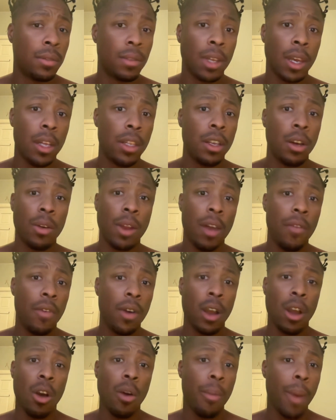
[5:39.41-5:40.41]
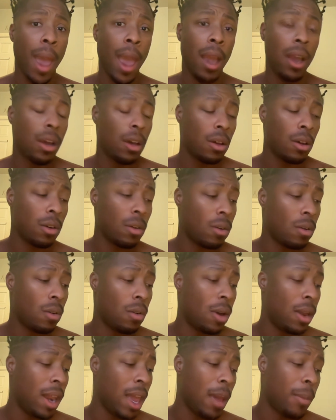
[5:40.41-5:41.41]
and don't never go back
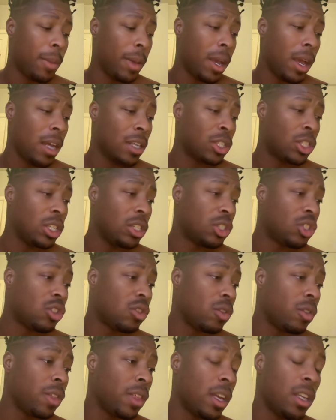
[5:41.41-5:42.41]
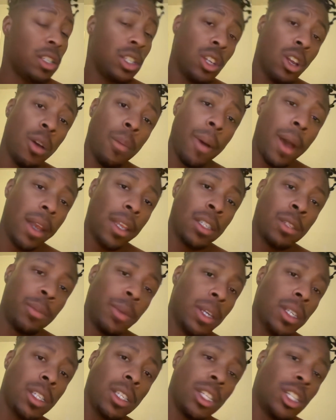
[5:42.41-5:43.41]
on that because in truth, it's nobody's
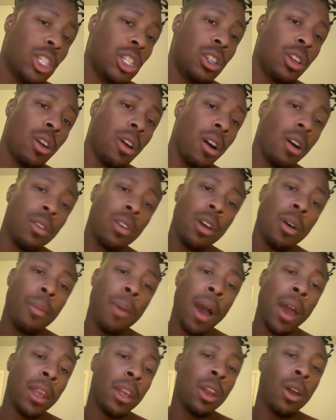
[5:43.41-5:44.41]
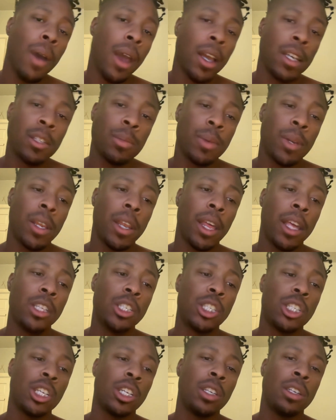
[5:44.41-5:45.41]
business. You don't owe nobody no
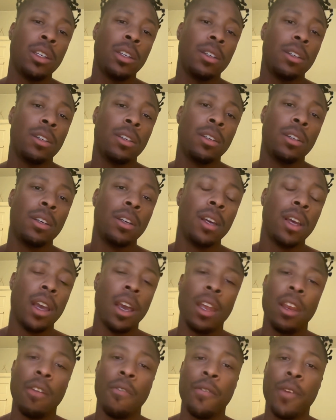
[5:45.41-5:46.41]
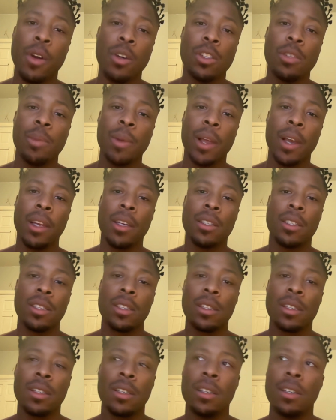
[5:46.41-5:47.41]
explanation in the first
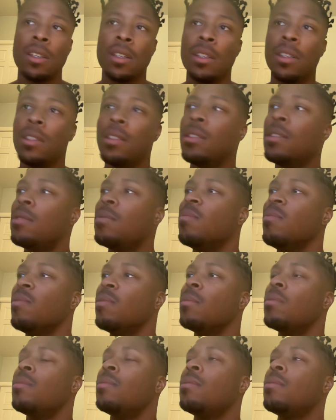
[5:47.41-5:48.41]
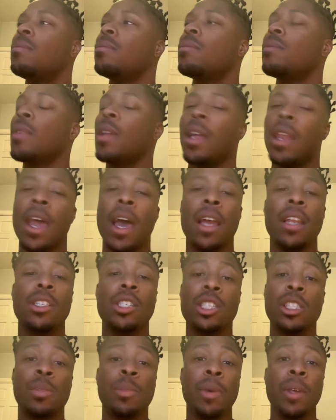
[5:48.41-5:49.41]
place and that'll
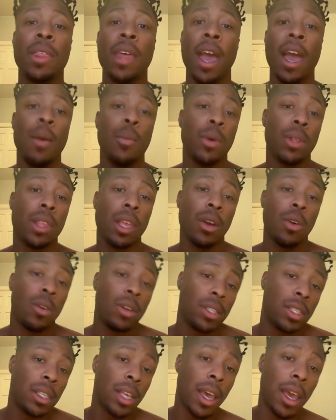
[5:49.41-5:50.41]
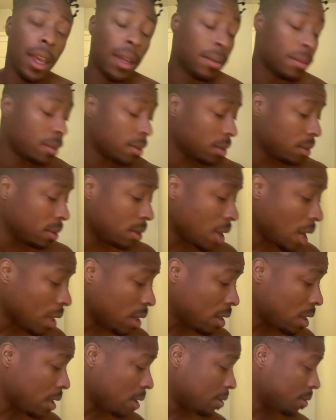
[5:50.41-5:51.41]
just be that. What they gonna say?
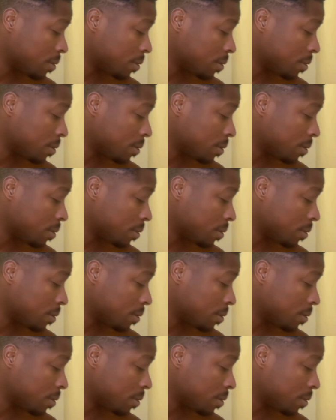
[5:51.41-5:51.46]
Nothing.